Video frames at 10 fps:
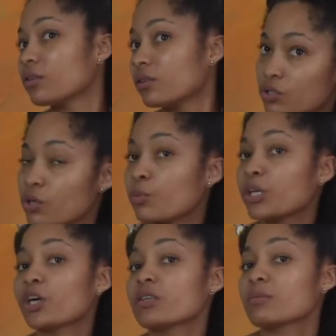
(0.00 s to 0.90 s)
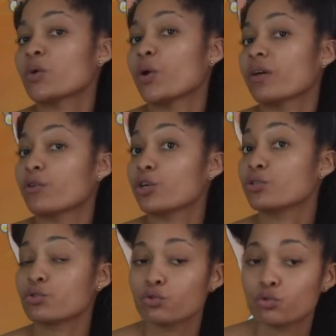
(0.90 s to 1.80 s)
So because I'm going for a
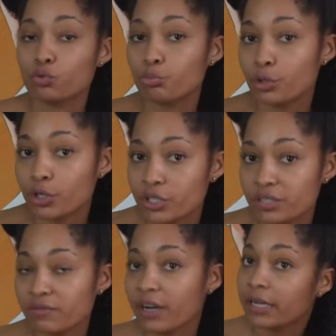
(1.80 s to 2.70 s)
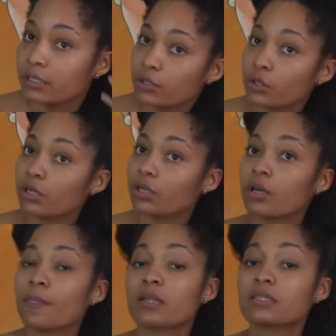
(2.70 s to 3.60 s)
super defined look,
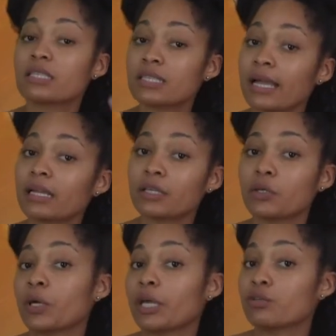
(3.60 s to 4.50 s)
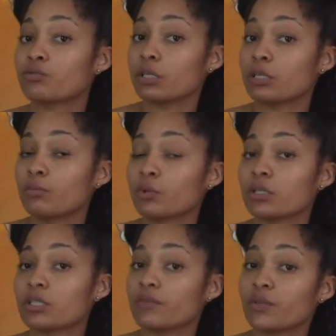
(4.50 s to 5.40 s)
detangling your hair is really
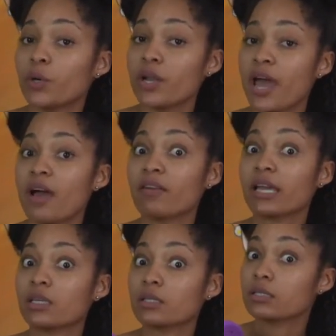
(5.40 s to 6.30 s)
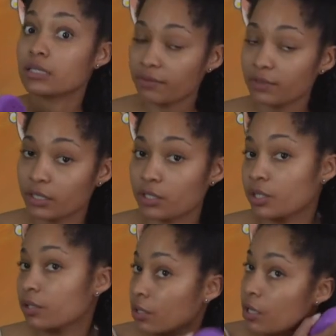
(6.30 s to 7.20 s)
important. If you want to have like
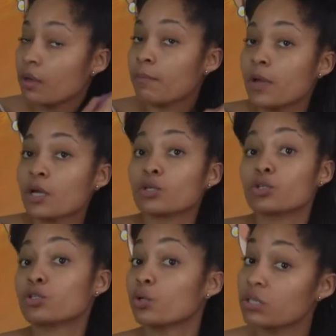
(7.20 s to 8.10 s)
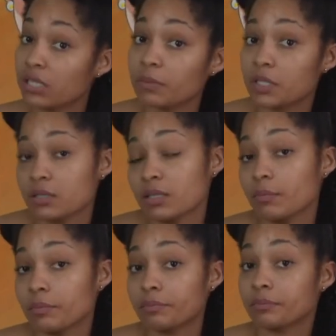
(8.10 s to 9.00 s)
definition, don't skip this step,
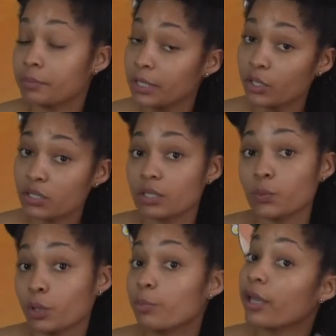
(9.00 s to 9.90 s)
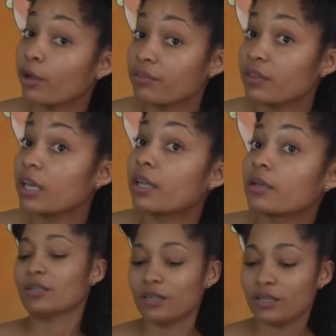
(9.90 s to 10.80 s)
because it will pay off in the end.
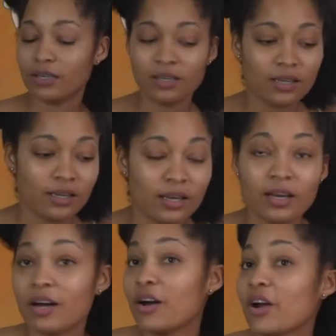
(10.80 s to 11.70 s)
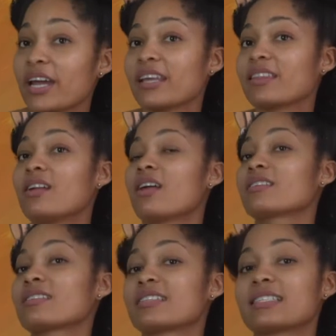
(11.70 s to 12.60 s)
Alright, and the
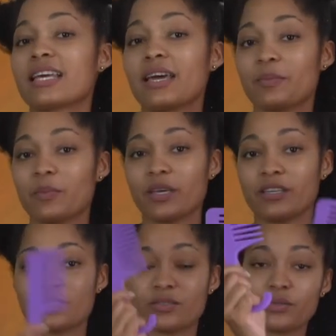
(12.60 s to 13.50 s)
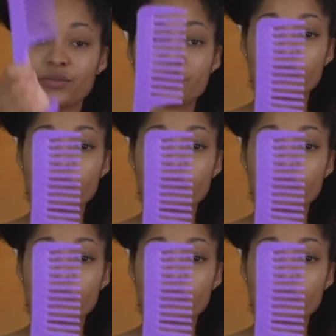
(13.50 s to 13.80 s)
last step is to use